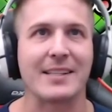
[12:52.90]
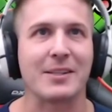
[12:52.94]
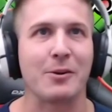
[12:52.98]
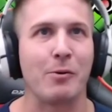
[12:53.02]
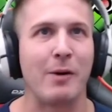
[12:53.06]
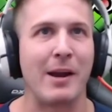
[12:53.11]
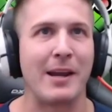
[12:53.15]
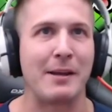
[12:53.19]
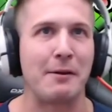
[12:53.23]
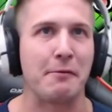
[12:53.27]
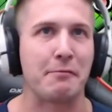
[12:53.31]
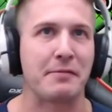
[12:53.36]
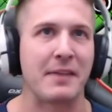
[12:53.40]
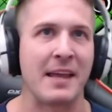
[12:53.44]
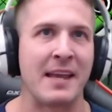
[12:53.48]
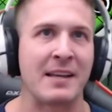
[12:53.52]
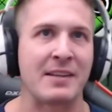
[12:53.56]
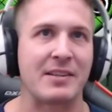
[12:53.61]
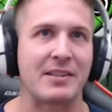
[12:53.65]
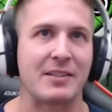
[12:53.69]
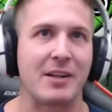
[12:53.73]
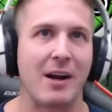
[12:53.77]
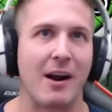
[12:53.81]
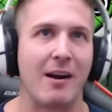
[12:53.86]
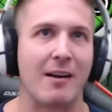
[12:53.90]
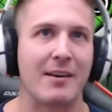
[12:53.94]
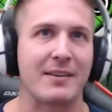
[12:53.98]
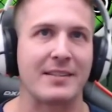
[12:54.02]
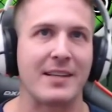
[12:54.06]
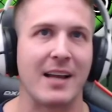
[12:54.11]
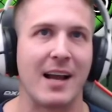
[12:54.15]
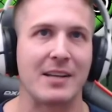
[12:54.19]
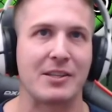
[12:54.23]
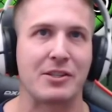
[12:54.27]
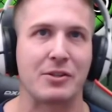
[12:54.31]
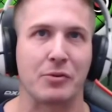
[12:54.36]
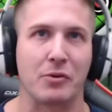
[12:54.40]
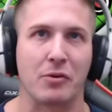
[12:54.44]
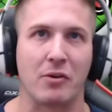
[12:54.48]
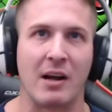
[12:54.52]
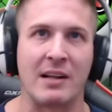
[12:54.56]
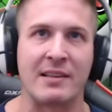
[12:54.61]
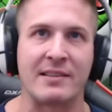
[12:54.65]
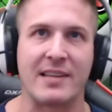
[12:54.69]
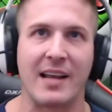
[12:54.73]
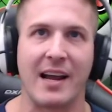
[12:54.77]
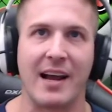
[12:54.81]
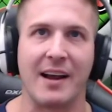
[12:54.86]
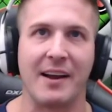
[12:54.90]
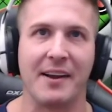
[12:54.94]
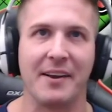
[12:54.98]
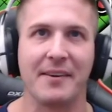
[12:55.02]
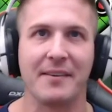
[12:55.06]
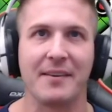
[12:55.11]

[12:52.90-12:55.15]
the way you think, Stardust Runta.